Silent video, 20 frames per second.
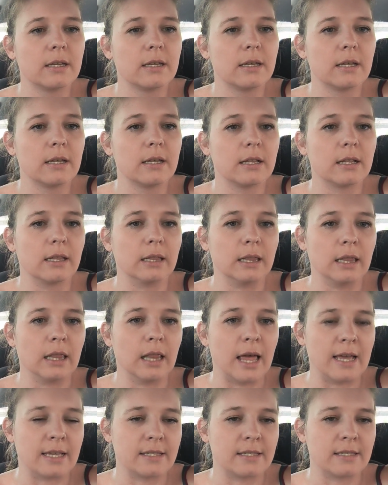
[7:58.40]

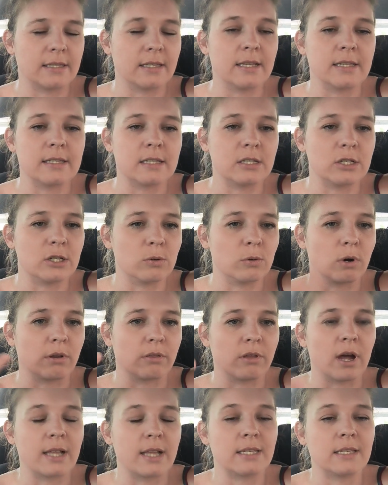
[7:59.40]
listen to our
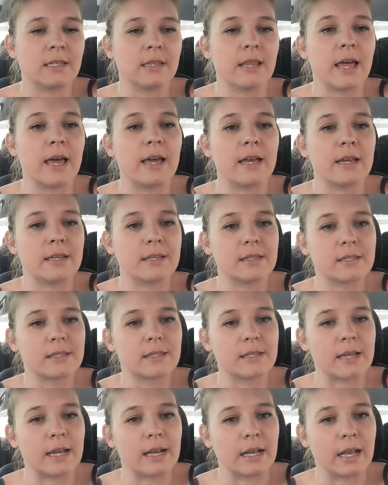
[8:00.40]
thoughts less
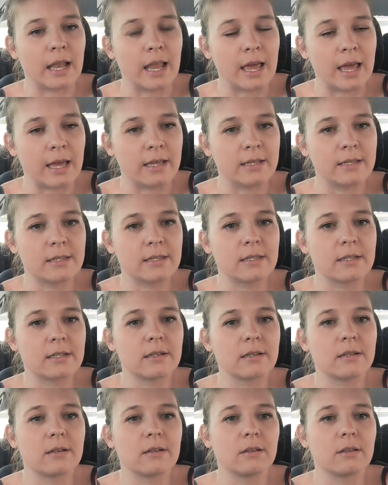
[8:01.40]
and less,
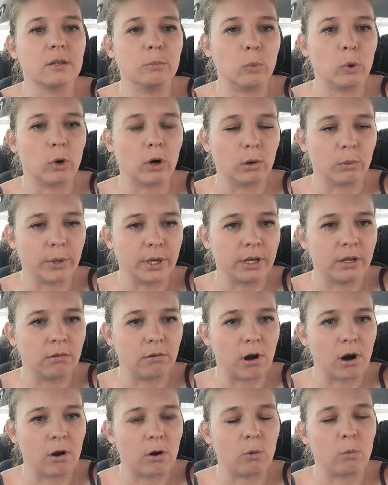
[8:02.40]
the more we
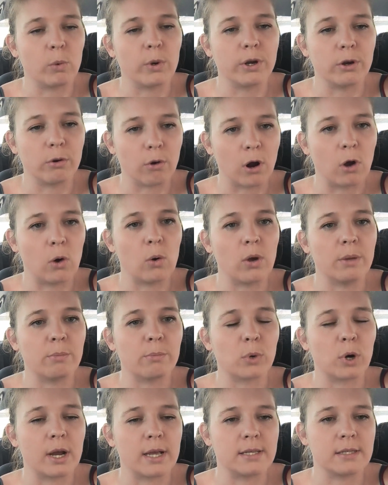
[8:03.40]
grow in
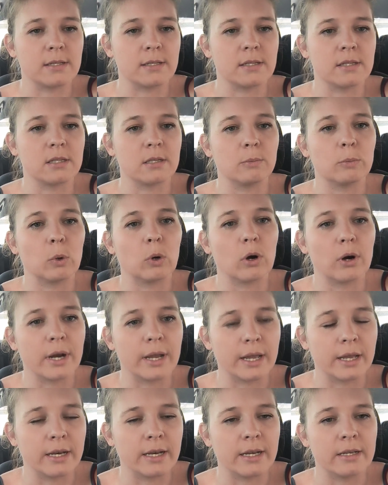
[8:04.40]
presence, the more it
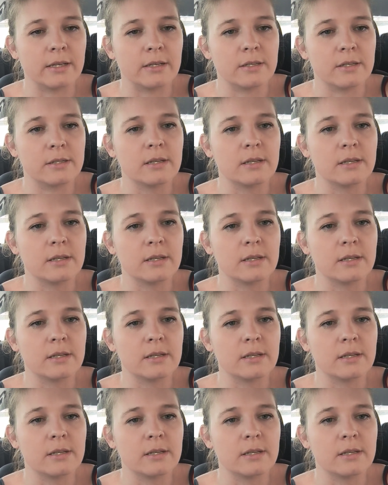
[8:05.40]
is